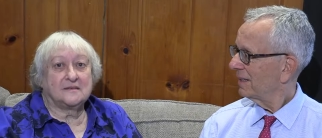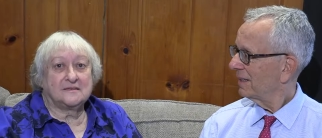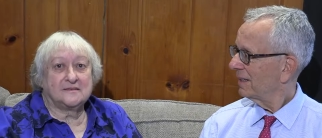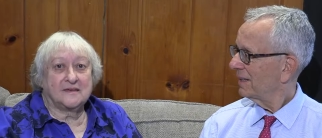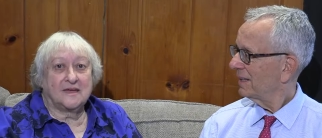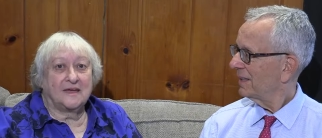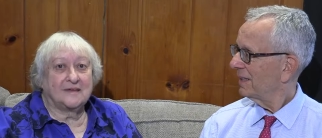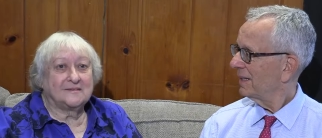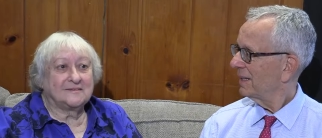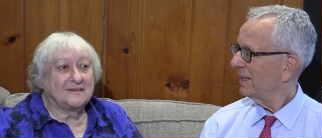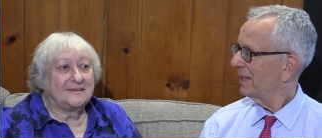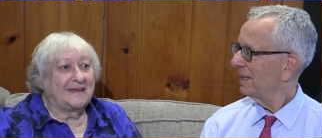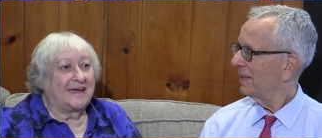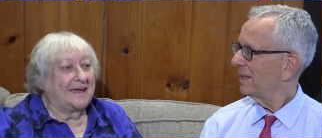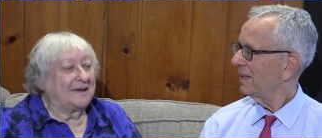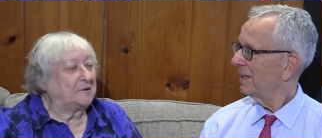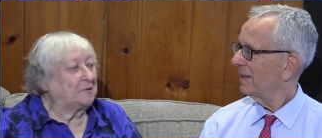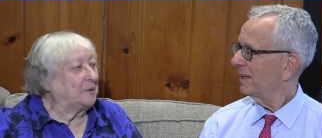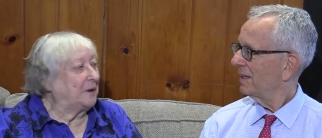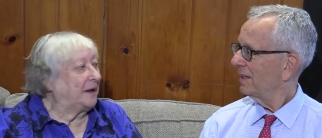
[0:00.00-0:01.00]
Speaker 1: it says, and
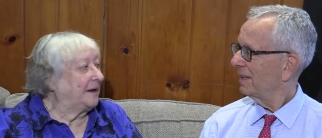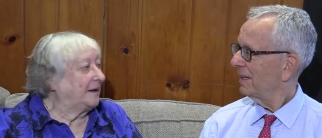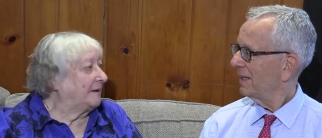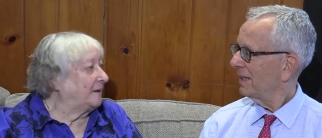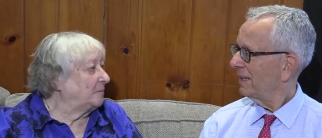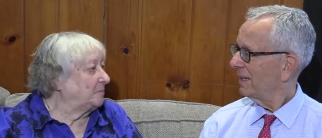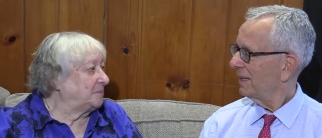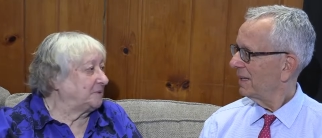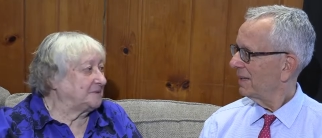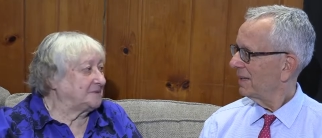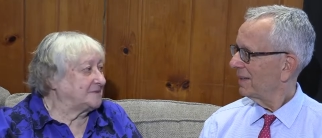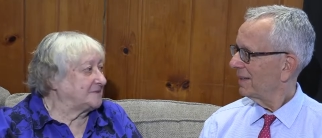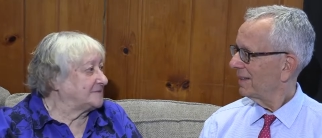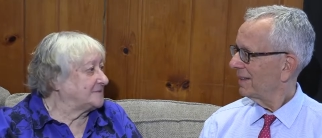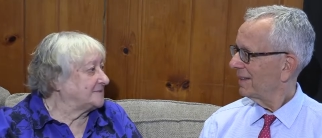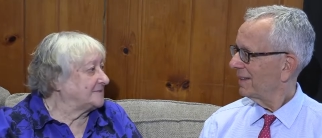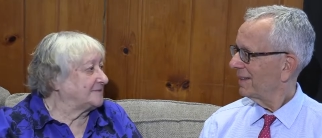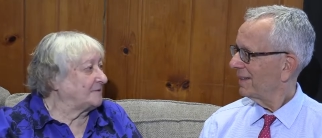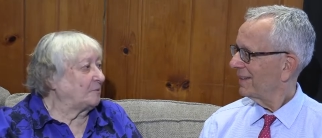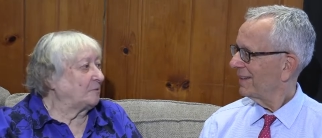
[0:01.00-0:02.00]
I crack up. It's
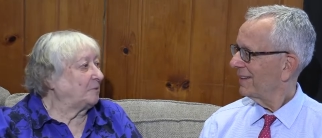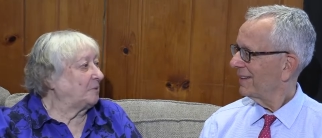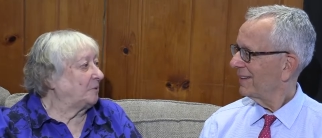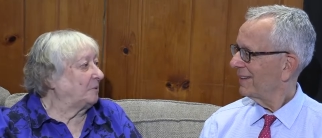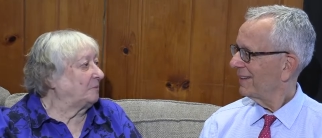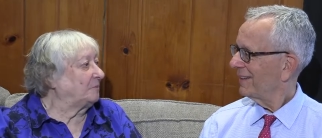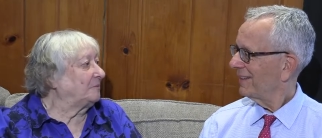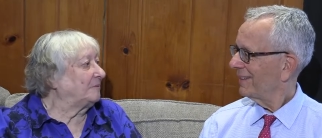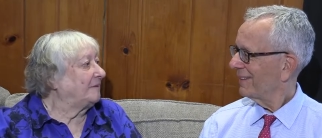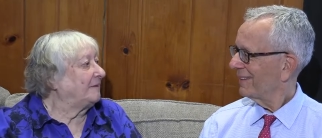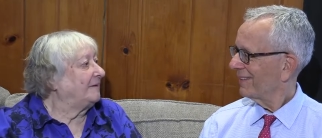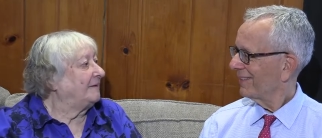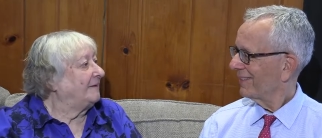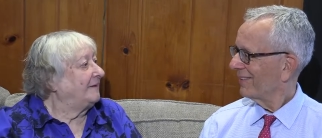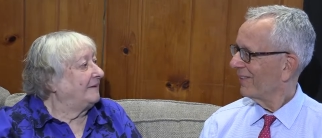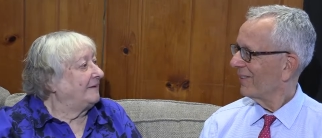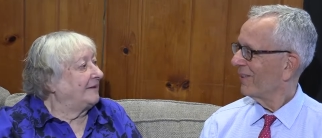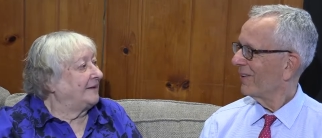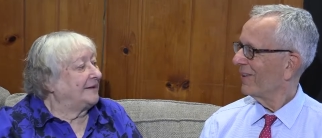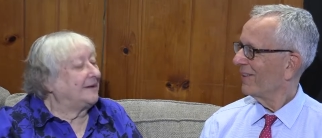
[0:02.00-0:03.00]
just so cute.
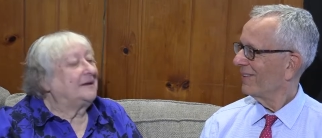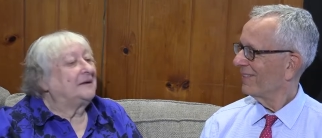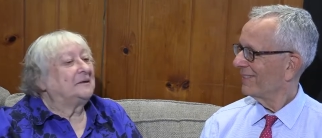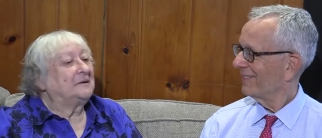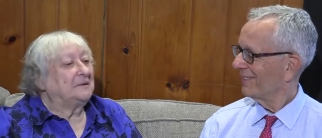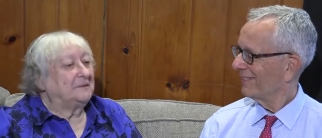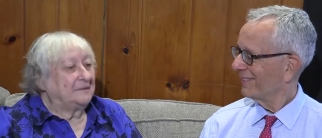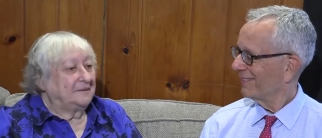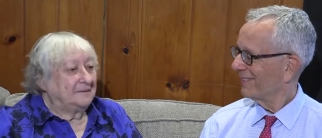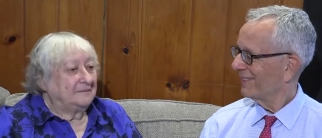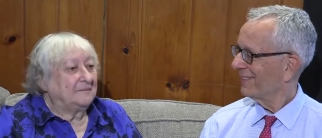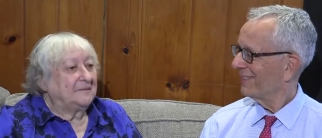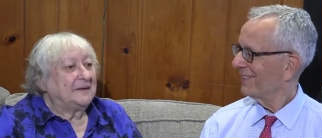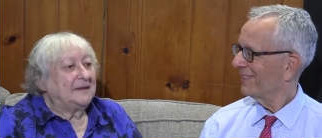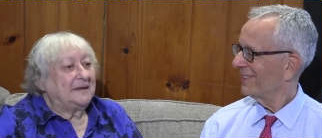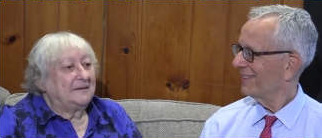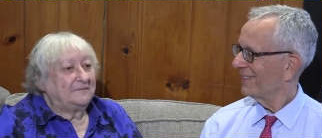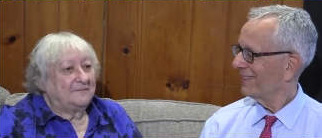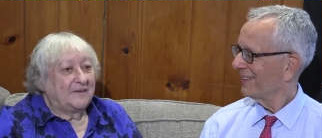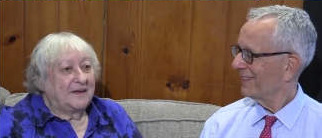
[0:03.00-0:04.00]
Uh -huh. You know,
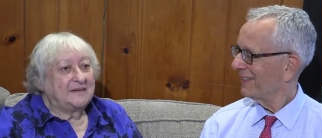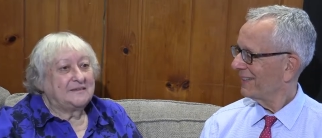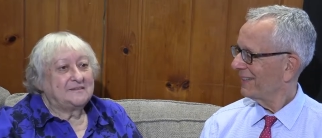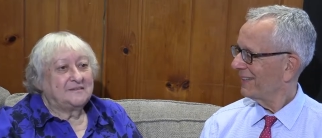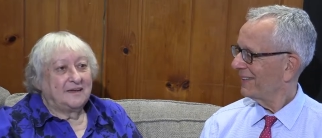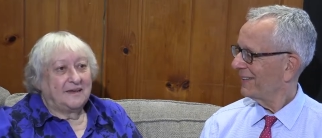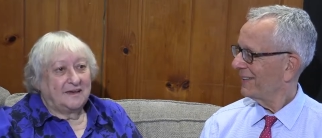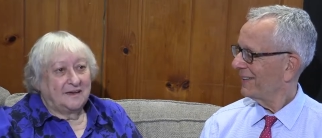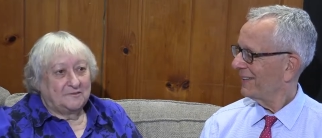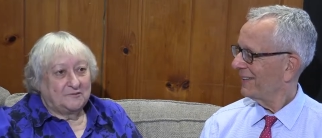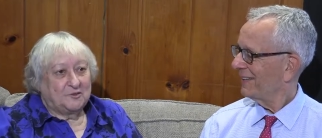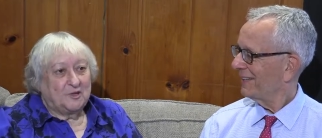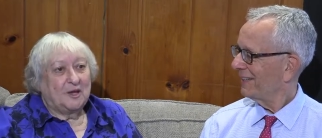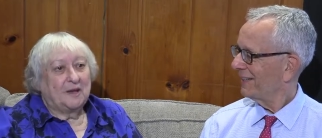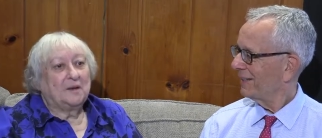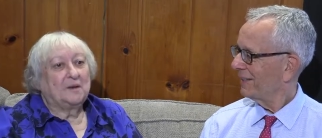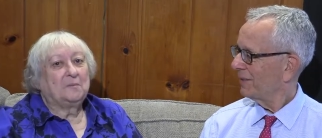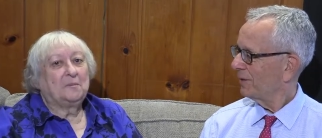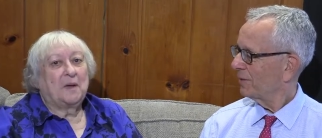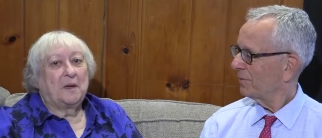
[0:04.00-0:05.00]
if I say I've
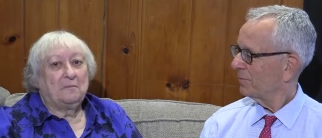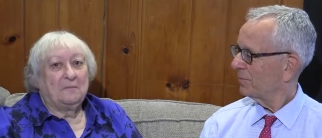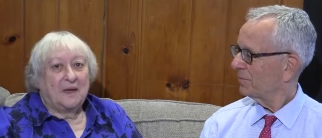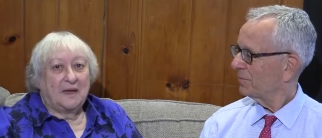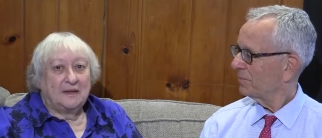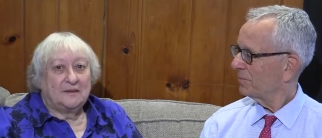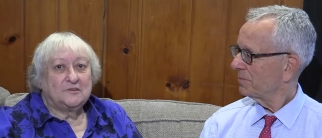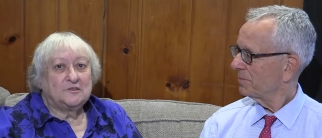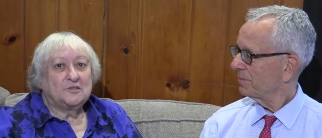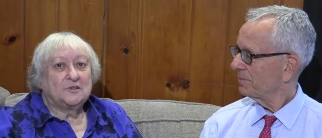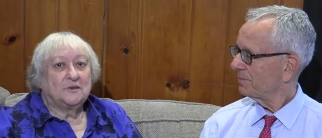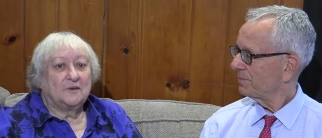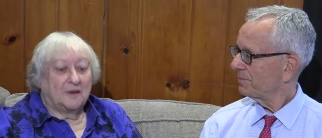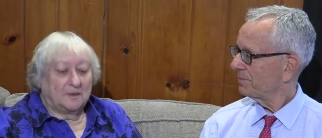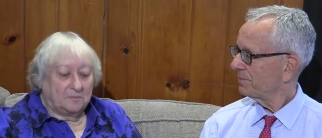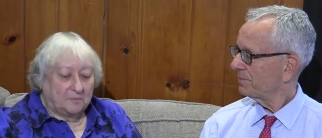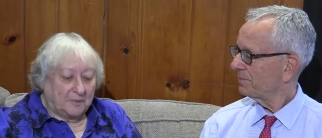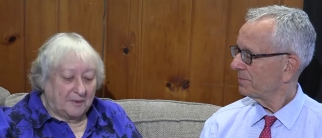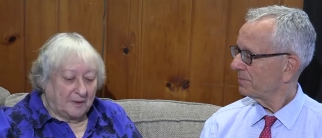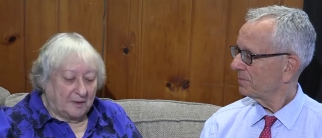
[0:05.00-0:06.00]
taken my meds, you know,
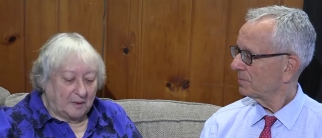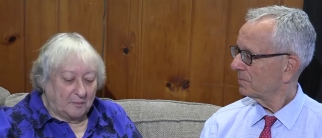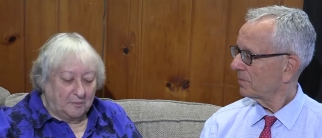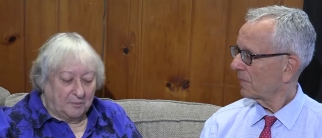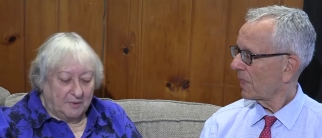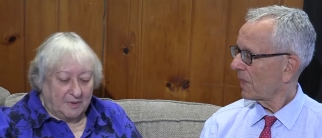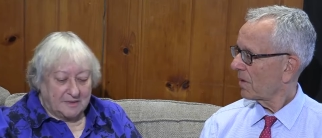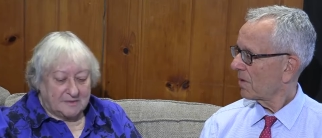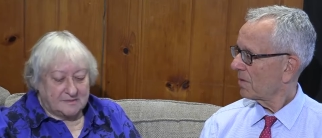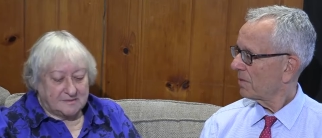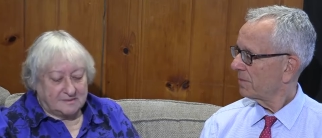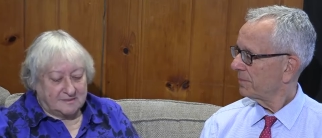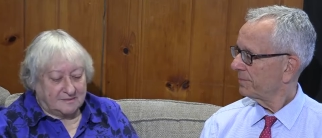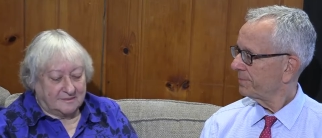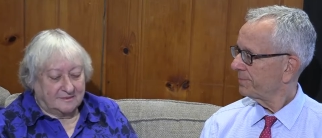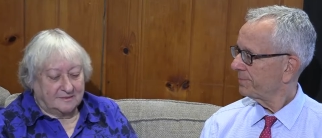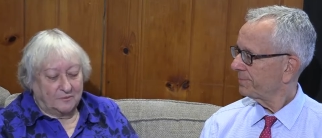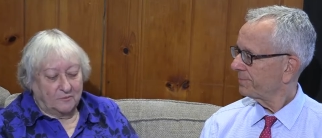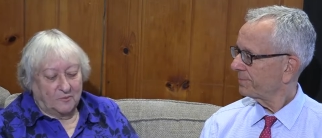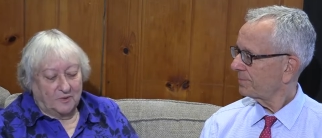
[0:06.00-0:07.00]
I,
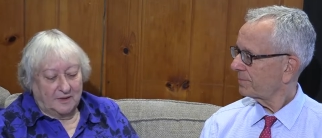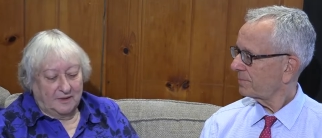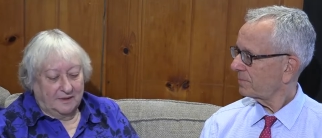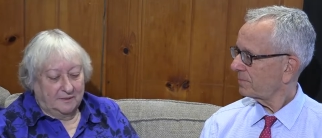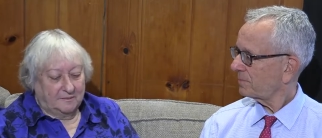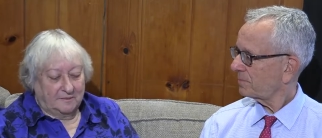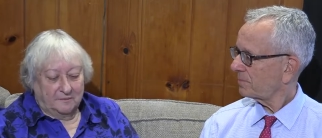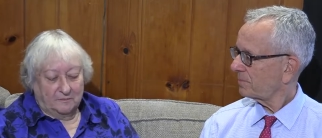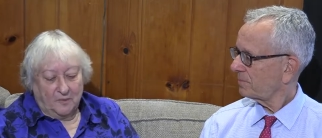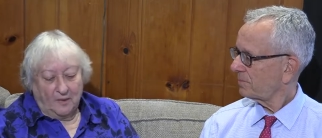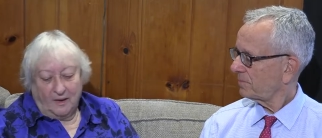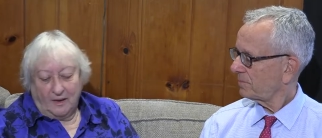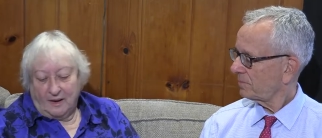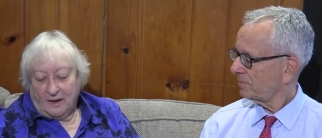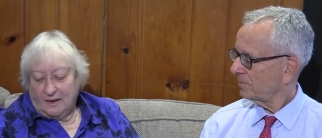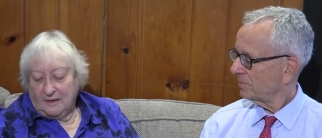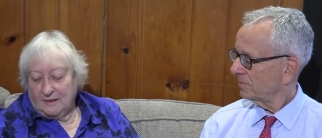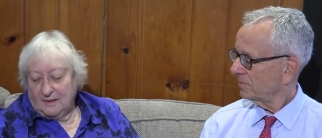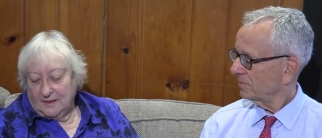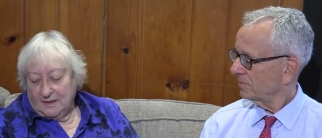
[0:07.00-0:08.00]
press the one
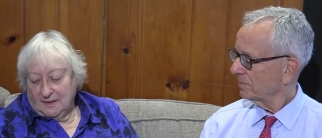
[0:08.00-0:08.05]
paw.